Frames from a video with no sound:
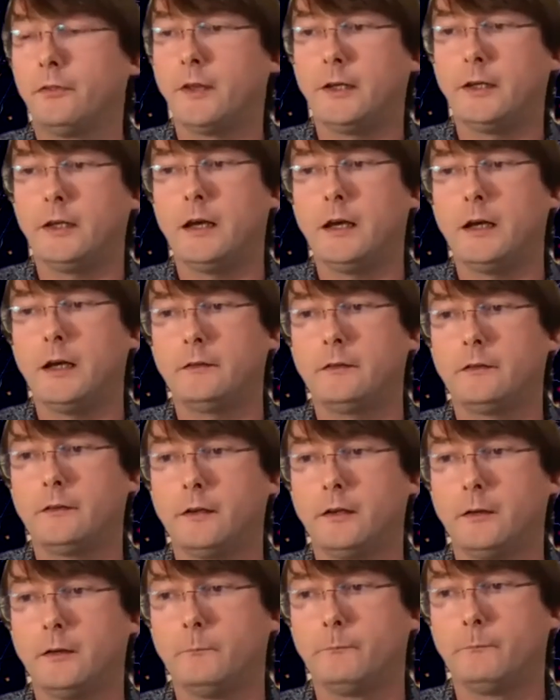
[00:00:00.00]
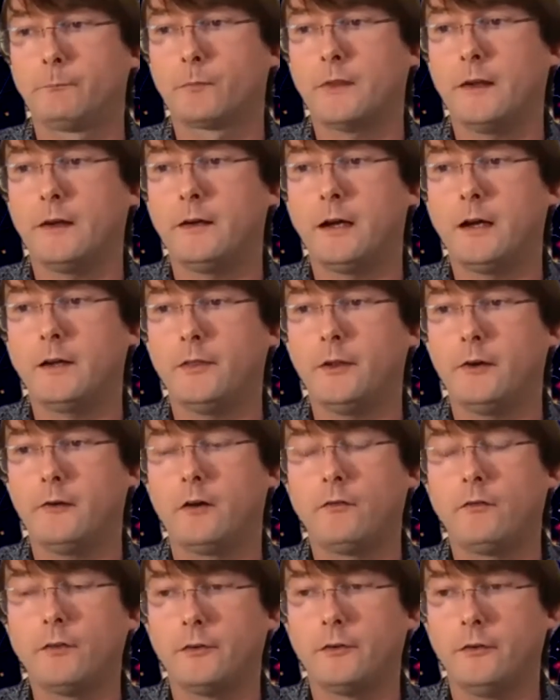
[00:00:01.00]
they had their
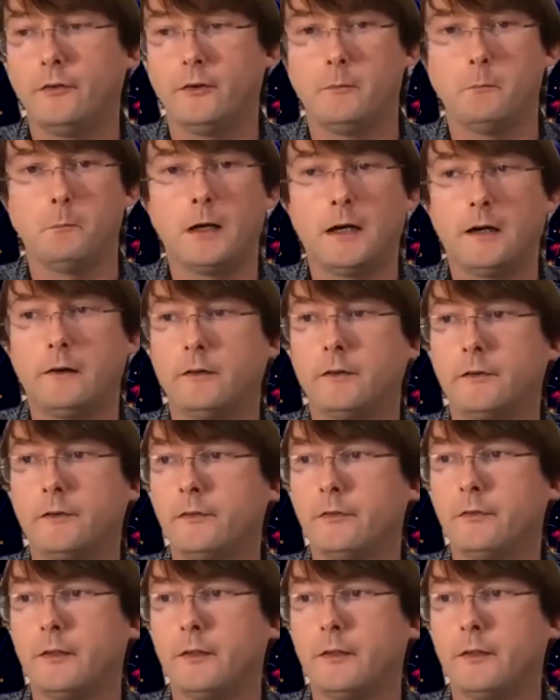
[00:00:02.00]
offices in Paris.